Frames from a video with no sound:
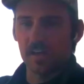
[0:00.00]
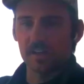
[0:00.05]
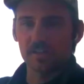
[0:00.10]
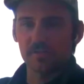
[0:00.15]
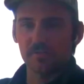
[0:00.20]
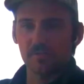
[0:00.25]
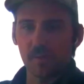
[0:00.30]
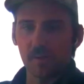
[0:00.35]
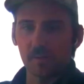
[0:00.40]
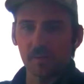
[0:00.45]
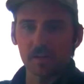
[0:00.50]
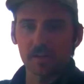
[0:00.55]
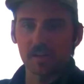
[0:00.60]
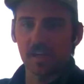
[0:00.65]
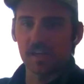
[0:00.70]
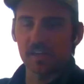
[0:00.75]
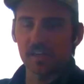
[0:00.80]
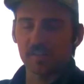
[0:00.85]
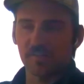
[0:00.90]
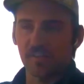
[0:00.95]
I just remember
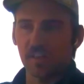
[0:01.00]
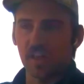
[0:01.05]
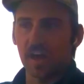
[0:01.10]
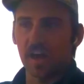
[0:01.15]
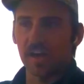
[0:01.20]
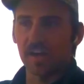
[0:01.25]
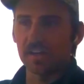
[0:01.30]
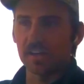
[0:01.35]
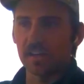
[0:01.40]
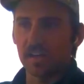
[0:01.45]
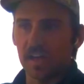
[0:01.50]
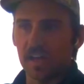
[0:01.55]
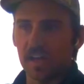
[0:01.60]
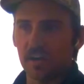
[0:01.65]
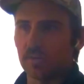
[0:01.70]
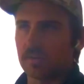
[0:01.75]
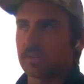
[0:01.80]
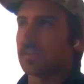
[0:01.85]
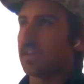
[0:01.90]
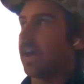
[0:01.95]
geese flying and
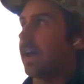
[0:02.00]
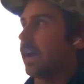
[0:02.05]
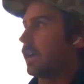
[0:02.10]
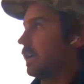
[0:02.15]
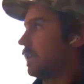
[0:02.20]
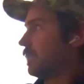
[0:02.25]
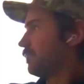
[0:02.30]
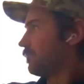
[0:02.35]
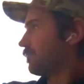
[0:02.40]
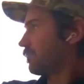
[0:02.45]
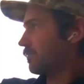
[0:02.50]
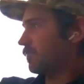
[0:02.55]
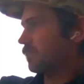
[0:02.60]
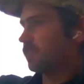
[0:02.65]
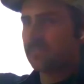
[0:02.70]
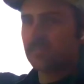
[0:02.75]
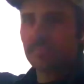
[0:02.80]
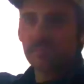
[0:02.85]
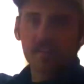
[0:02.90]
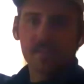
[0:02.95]
it was like
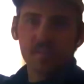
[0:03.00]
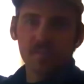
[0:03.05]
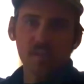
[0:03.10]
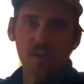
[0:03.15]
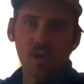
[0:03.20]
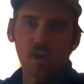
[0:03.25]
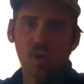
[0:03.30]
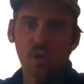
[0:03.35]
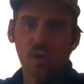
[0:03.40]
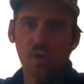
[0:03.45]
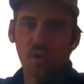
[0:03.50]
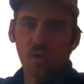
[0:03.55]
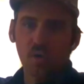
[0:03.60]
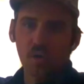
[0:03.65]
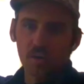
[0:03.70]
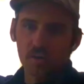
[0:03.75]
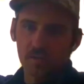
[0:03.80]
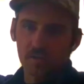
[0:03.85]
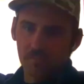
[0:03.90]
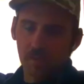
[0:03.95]
the
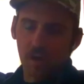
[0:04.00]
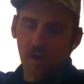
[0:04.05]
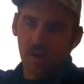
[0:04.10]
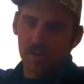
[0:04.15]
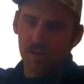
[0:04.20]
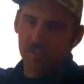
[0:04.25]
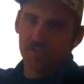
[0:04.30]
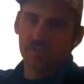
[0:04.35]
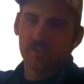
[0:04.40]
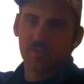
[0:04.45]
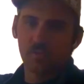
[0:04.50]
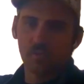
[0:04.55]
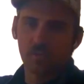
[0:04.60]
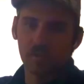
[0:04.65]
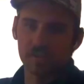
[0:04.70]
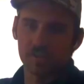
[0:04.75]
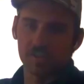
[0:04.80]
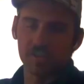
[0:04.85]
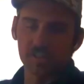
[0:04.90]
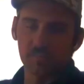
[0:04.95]
whole marsh
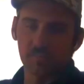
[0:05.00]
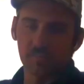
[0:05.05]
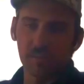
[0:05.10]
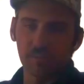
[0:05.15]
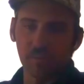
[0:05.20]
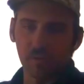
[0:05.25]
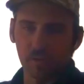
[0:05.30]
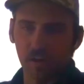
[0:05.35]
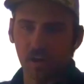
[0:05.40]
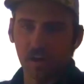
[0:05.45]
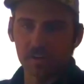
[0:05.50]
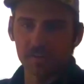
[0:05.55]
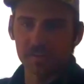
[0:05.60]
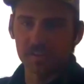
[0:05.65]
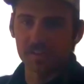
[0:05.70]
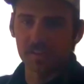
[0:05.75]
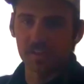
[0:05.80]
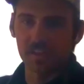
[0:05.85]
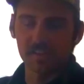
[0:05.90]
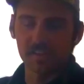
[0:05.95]
was just people calling
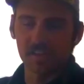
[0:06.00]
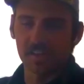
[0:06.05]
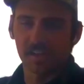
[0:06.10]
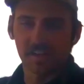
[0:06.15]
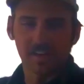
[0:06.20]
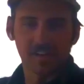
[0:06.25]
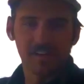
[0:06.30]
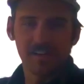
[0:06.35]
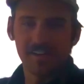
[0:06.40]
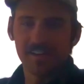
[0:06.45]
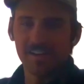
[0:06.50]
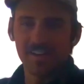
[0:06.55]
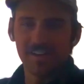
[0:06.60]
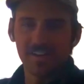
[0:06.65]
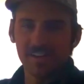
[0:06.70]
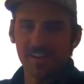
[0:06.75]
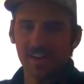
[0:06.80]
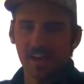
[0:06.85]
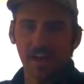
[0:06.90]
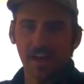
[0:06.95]
these geese in.
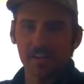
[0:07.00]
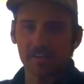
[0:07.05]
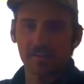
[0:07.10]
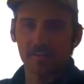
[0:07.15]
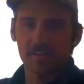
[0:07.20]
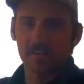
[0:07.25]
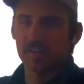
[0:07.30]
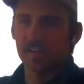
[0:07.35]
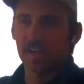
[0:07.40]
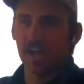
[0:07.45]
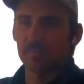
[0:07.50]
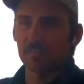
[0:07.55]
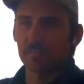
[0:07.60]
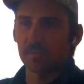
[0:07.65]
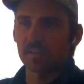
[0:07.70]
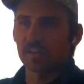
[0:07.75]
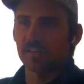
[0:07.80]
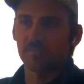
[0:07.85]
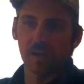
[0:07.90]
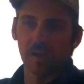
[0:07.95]
And I could not
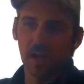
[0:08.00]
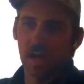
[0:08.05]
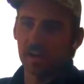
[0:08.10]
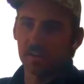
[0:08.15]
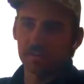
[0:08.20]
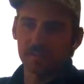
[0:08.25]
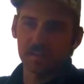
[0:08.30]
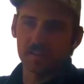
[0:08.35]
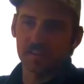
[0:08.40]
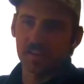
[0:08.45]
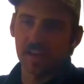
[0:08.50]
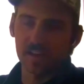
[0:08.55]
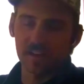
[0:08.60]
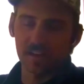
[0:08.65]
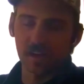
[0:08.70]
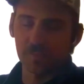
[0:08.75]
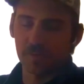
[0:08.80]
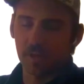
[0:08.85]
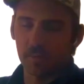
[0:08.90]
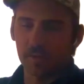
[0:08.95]
believe, but I don't think they
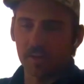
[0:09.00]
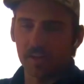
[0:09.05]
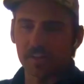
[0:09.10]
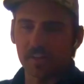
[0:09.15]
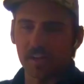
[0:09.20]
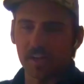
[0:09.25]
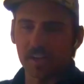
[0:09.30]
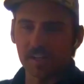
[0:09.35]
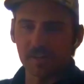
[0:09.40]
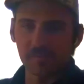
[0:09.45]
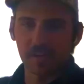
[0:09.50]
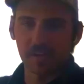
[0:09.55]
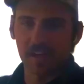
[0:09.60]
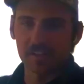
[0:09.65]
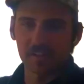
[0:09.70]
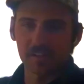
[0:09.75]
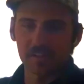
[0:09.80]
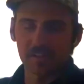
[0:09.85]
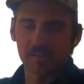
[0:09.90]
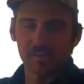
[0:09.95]
ended up coming into us, but
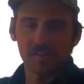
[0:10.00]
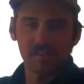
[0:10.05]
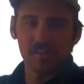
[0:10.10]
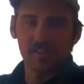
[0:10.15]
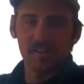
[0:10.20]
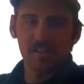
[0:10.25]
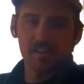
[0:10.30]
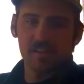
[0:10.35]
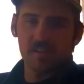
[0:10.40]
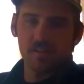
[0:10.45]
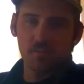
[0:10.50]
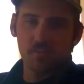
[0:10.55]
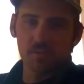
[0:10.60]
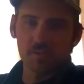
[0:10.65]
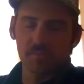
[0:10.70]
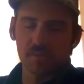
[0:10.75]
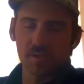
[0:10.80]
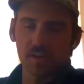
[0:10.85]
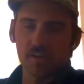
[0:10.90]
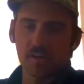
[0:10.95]
I just
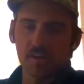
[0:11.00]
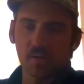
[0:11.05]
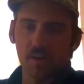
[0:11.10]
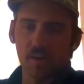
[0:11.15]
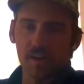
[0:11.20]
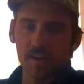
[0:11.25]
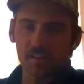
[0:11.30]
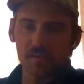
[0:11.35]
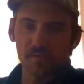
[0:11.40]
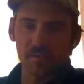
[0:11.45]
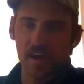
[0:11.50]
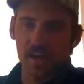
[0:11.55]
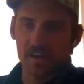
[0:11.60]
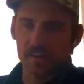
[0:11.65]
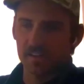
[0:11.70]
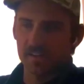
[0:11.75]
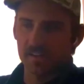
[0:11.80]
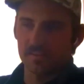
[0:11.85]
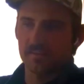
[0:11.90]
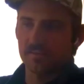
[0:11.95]
was blown away at the
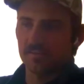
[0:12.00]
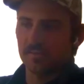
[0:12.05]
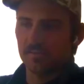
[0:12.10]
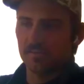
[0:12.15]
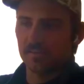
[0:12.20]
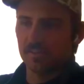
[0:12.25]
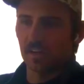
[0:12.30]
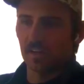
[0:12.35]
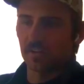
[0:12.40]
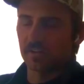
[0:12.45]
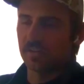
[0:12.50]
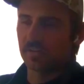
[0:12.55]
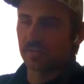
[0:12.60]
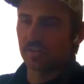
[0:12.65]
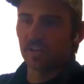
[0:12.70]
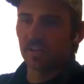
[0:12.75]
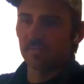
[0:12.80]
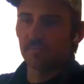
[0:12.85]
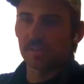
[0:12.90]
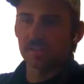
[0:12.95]
fact that, you
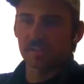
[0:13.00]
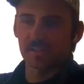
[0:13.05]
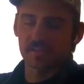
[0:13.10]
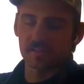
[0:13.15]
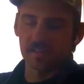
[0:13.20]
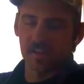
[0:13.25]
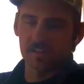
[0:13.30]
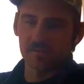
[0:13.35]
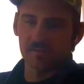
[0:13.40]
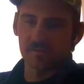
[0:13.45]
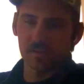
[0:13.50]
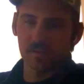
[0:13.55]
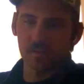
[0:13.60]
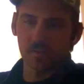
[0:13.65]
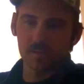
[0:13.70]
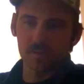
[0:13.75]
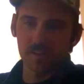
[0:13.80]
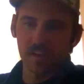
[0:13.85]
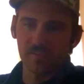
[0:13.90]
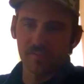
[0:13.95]
could be successful
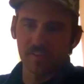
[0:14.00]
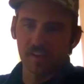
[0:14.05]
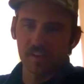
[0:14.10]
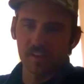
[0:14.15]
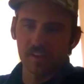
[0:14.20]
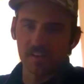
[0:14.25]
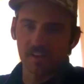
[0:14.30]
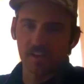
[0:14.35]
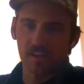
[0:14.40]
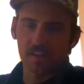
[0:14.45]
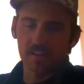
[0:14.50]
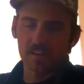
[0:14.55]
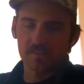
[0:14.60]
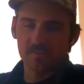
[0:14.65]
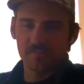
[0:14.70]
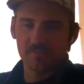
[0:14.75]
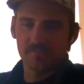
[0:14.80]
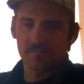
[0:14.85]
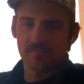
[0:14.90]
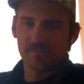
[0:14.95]
and what that felt
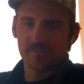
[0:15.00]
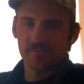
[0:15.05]
like.